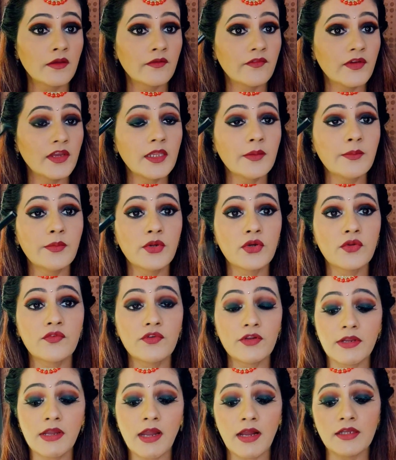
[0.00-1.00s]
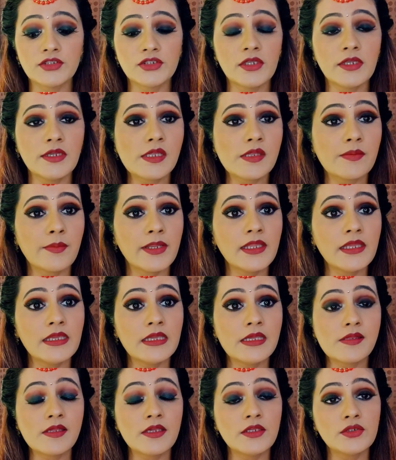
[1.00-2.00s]
Very beautiful Kajal. It's very
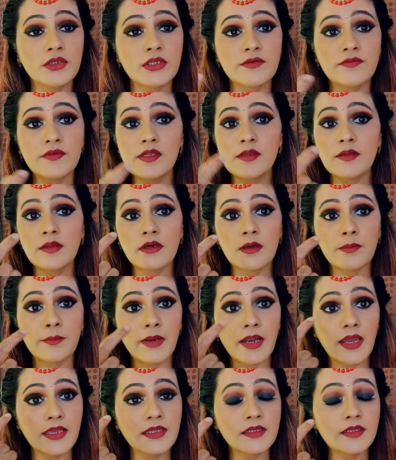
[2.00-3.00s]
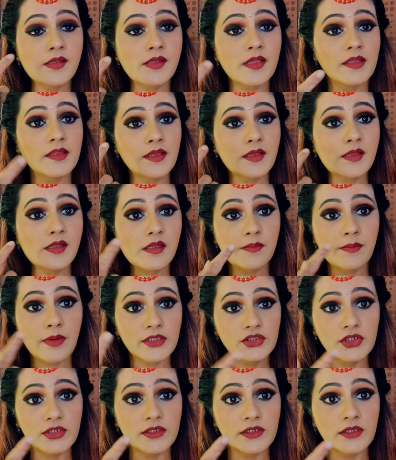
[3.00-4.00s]
easy to even apply this and then
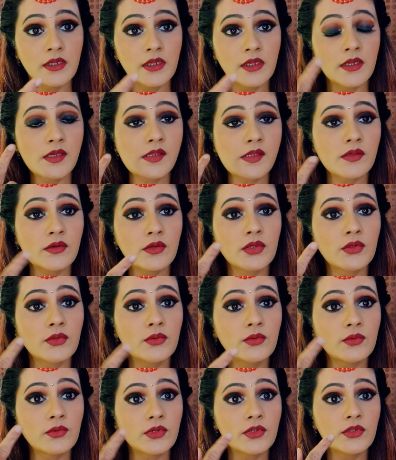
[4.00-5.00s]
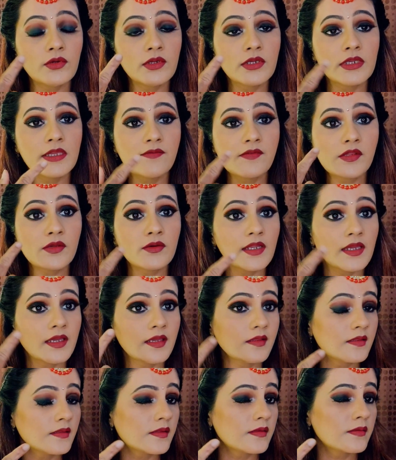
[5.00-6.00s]
smudge it. So it gives you a
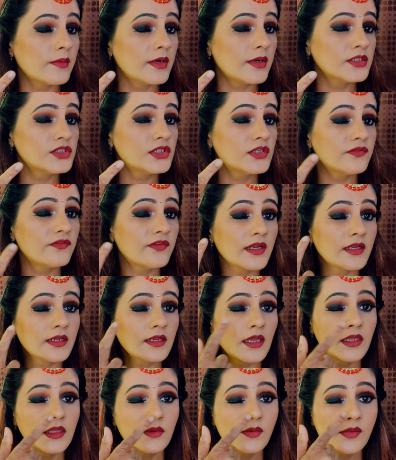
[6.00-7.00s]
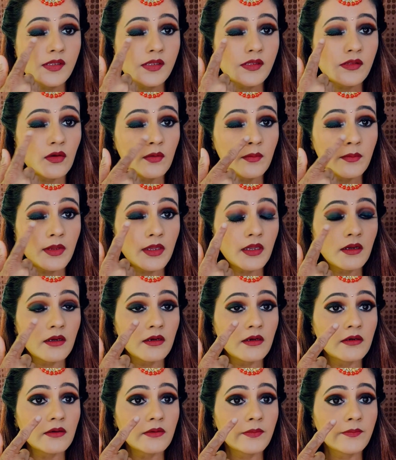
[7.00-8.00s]
nice smudged effect. I use this on my
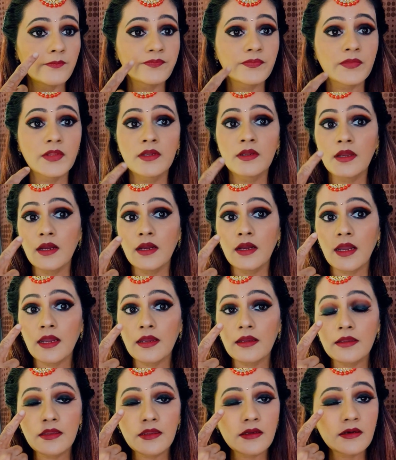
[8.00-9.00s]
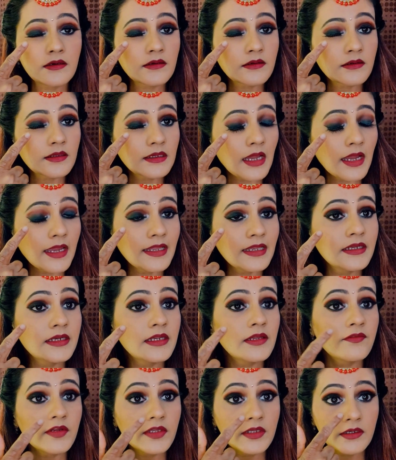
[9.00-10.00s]

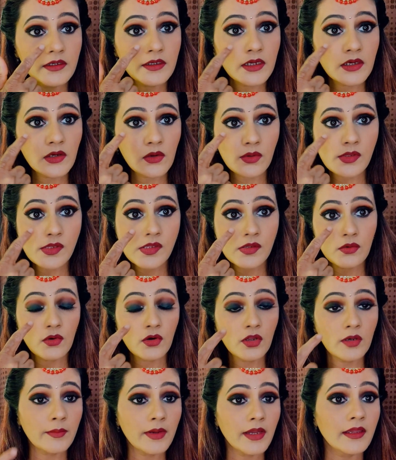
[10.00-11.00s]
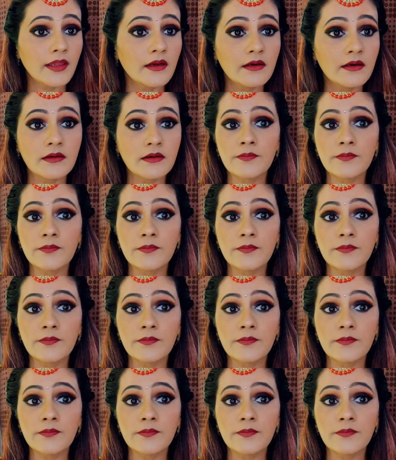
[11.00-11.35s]
eyelid over here and also on my